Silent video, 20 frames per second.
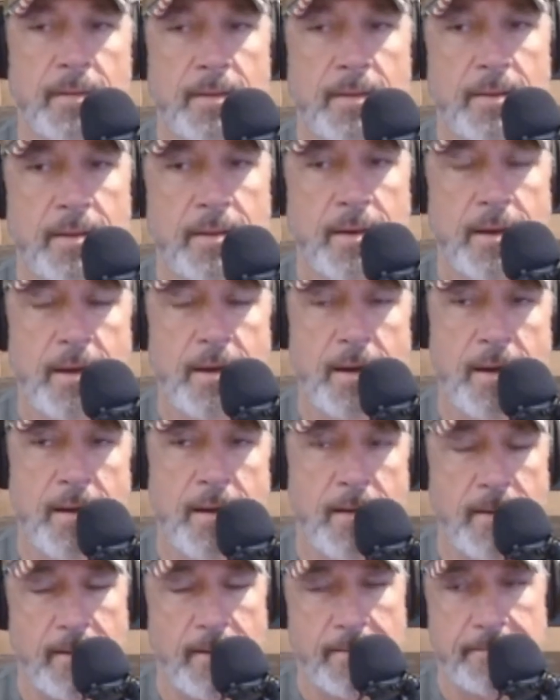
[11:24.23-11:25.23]

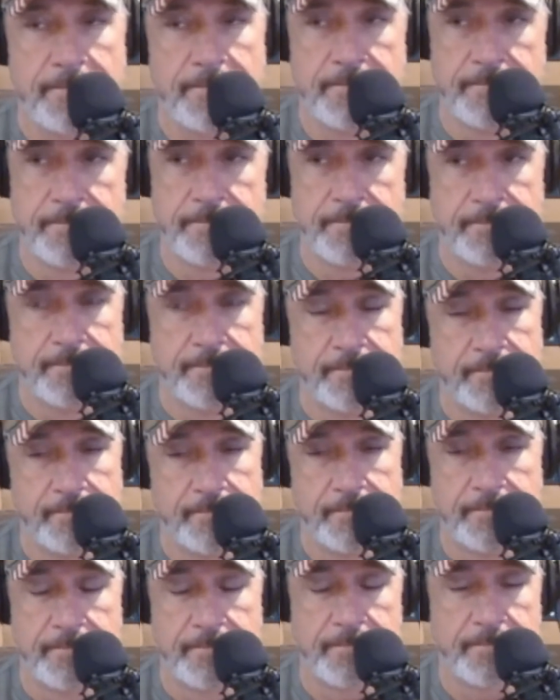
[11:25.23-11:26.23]

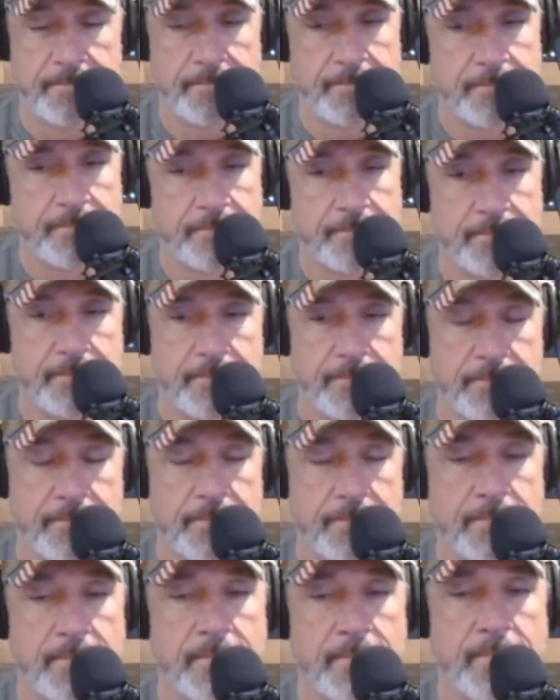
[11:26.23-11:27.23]

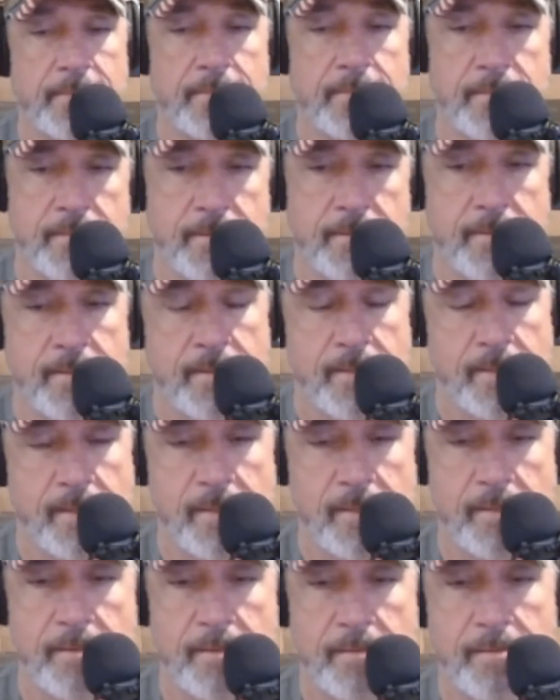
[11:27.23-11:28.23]

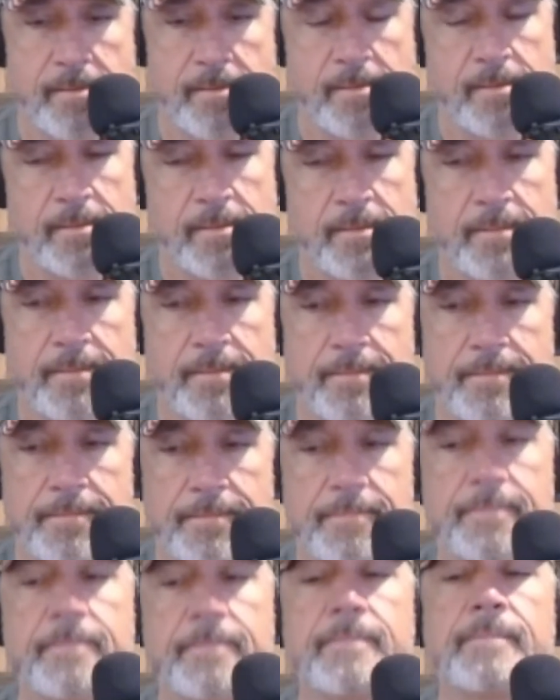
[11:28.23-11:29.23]

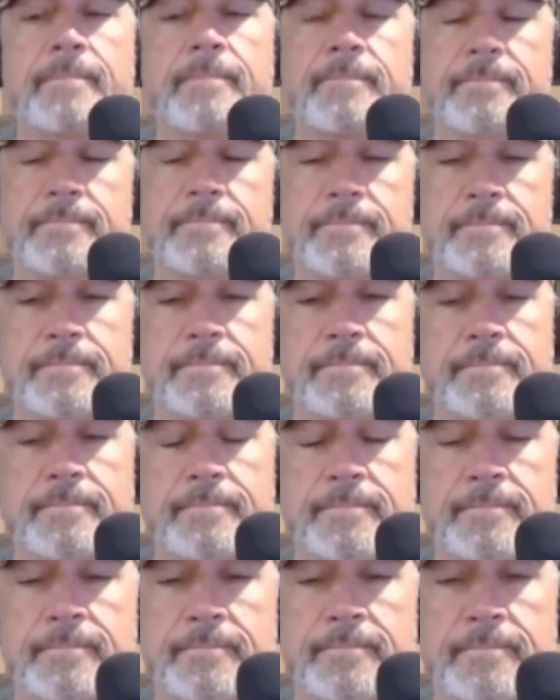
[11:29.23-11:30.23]

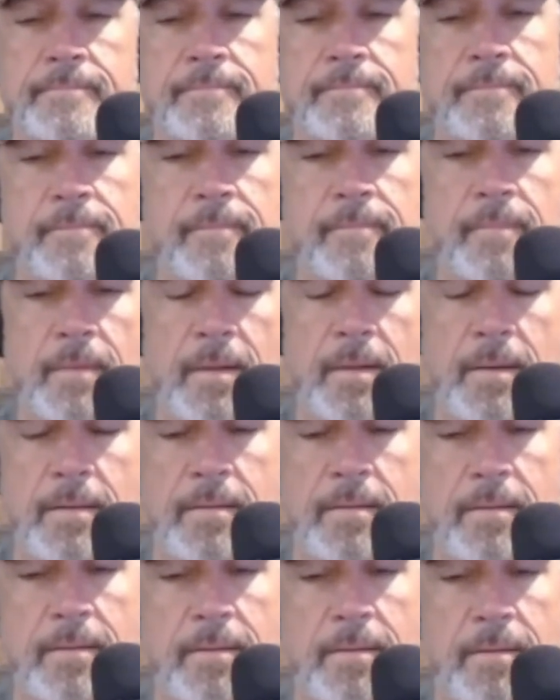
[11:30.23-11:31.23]

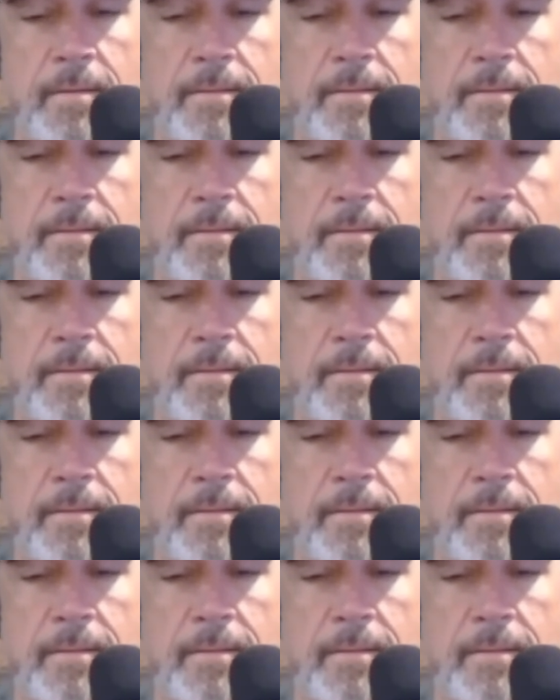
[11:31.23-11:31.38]
No words are spoken by the person on screen.